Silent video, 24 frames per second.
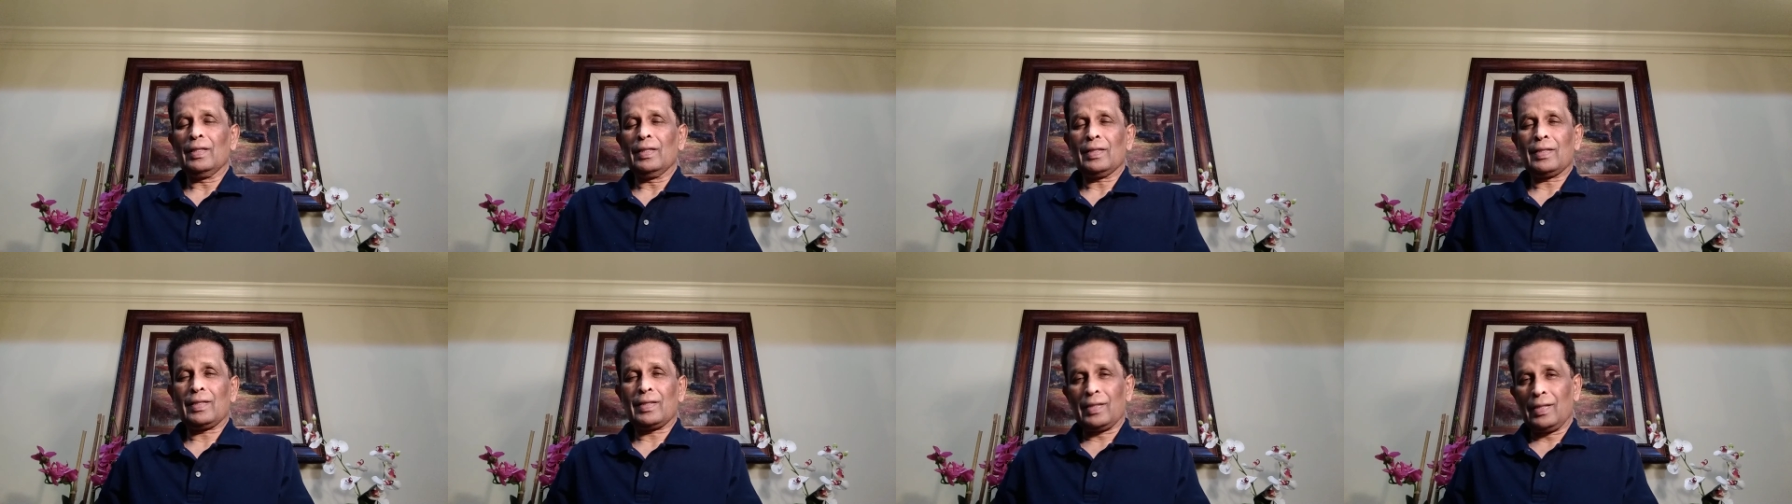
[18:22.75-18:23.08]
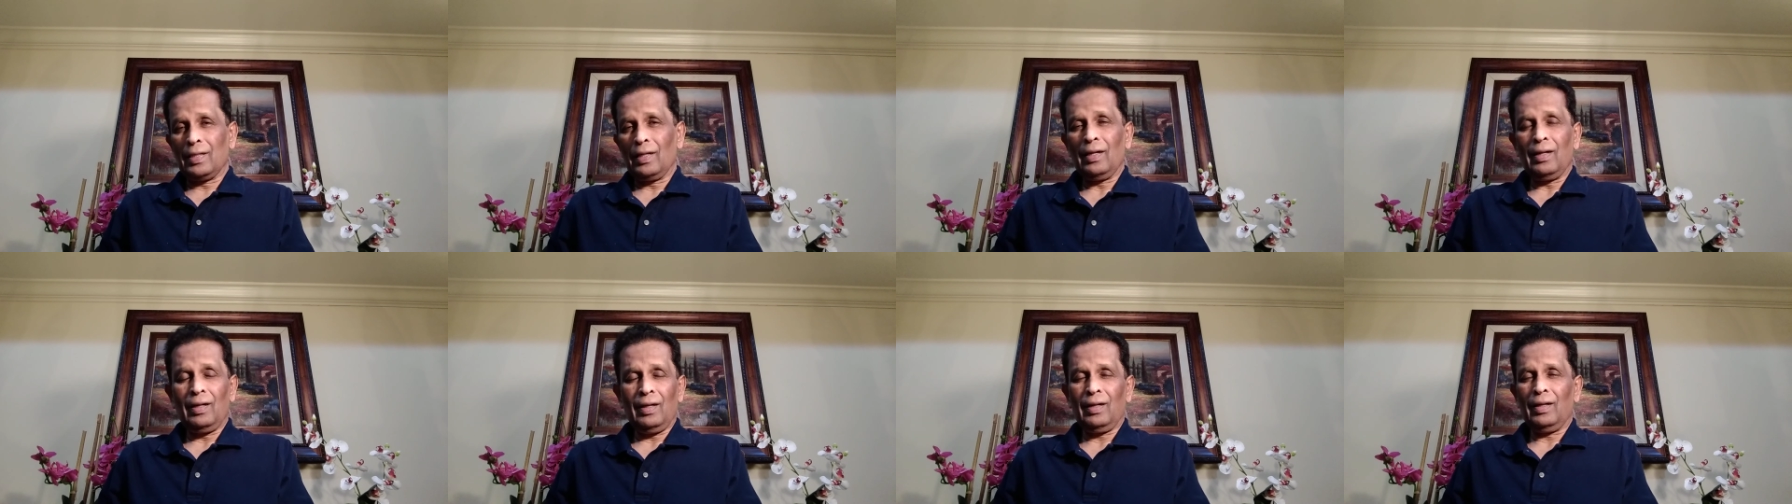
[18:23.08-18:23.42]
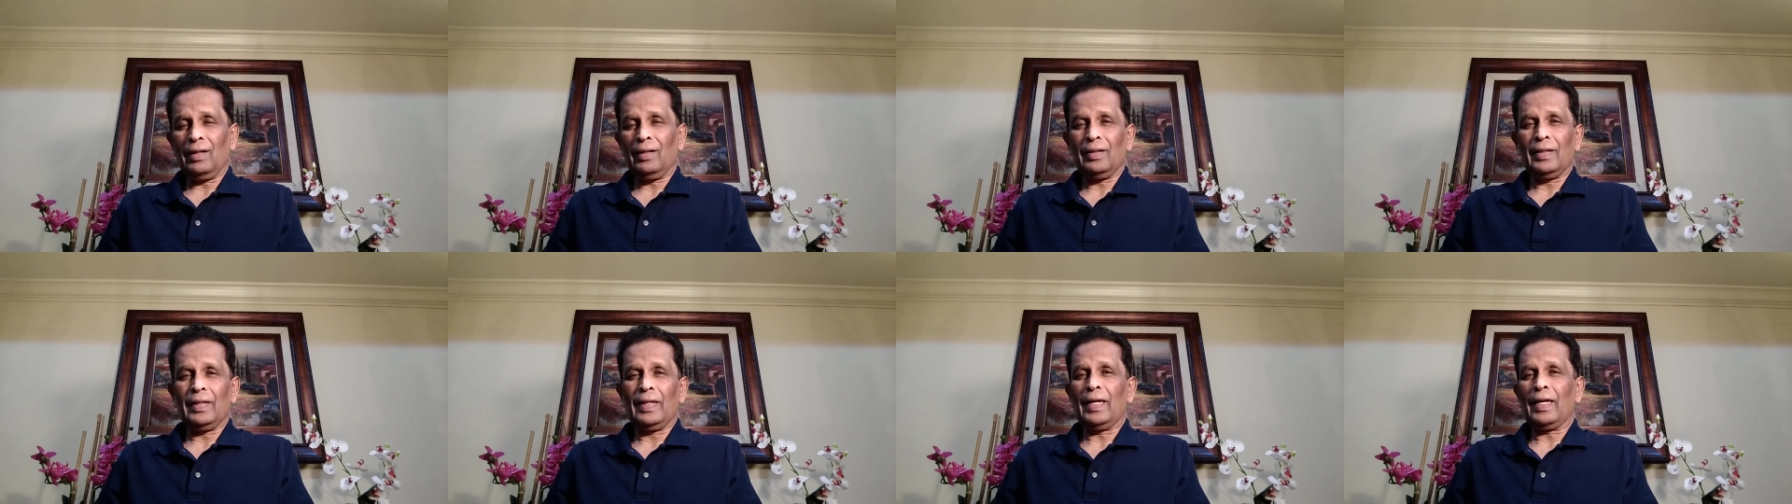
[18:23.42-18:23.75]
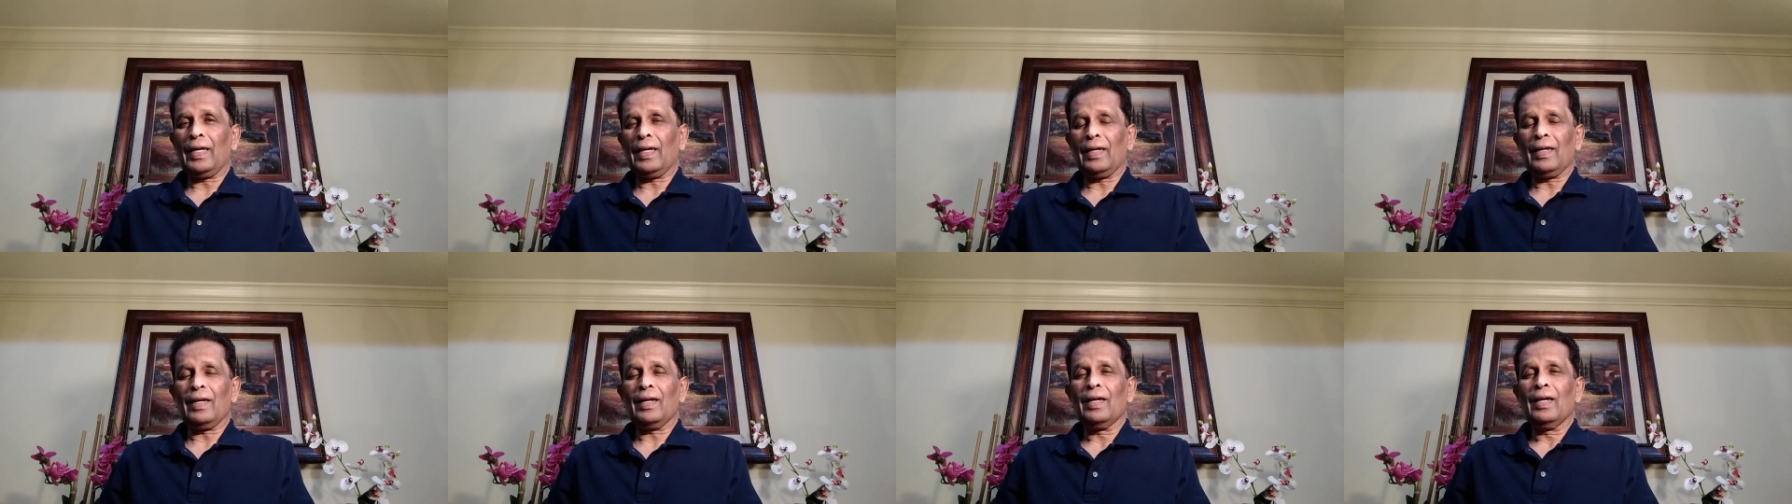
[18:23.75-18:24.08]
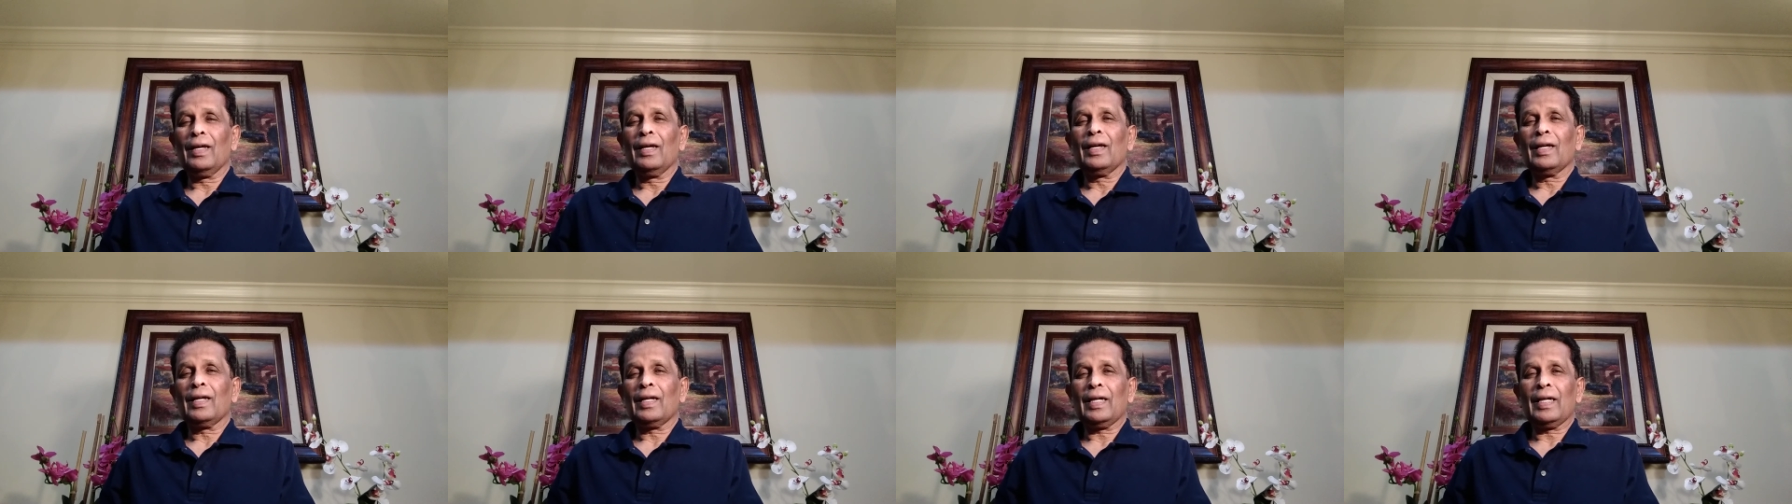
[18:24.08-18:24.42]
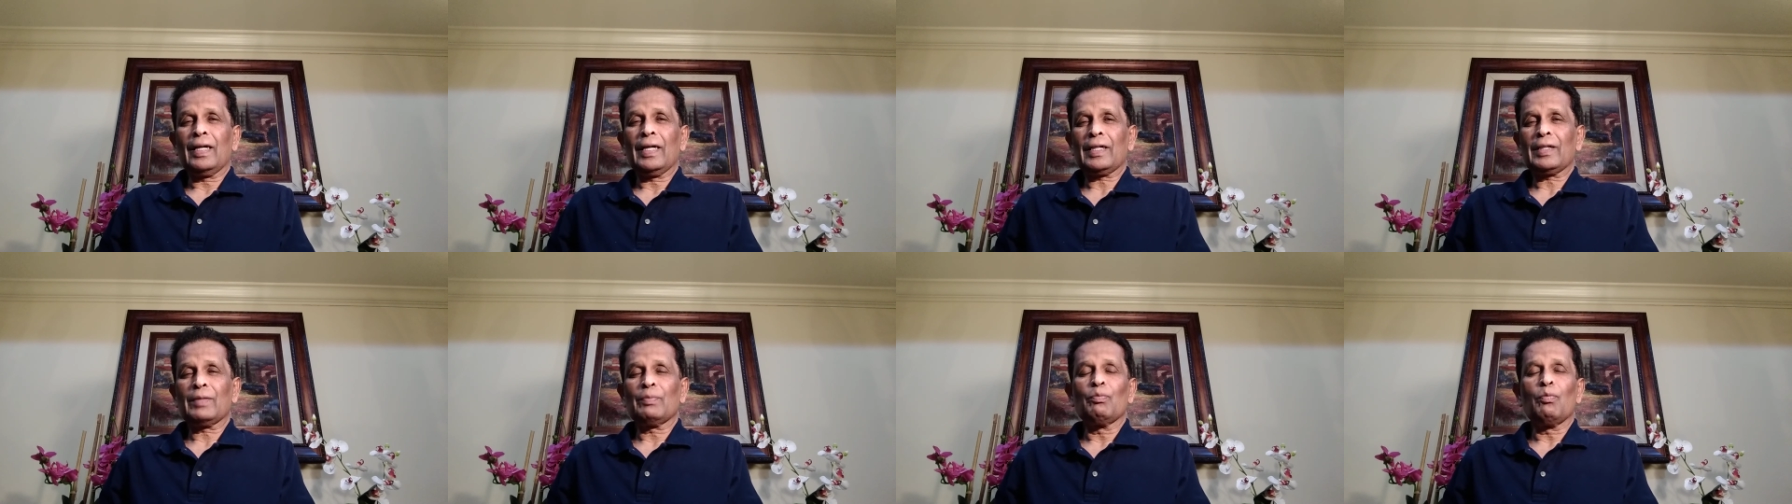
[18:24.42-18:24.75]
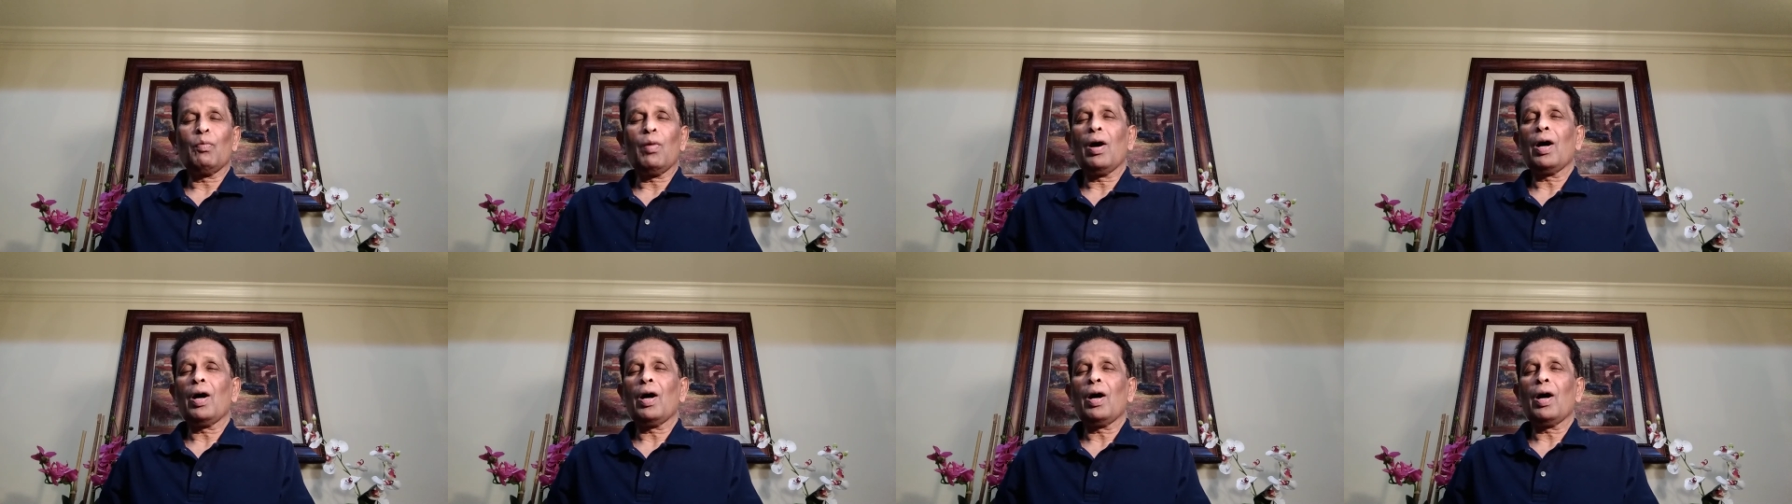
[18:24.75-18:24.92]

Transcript: still they get